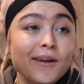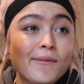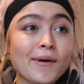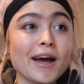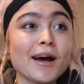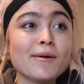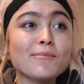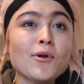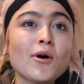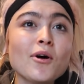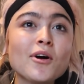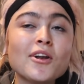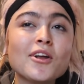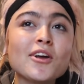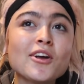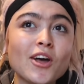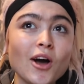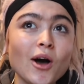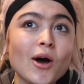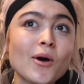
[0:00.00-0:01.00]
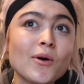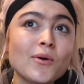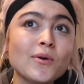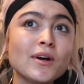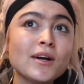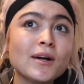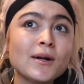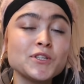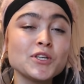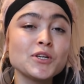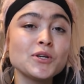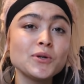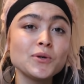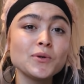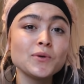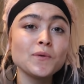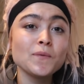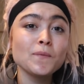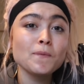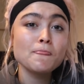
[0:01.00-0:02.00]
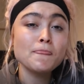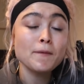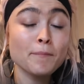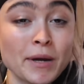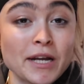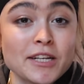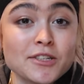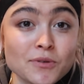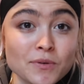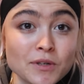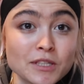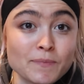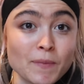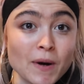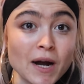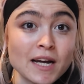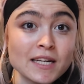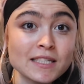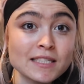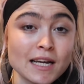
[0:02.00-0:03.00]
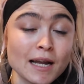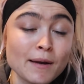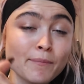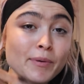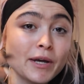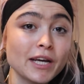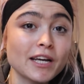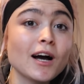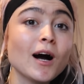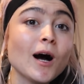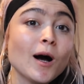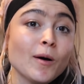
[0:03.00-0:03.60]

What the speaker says: Anyway, I'm not gonna go to Pizza Express and pick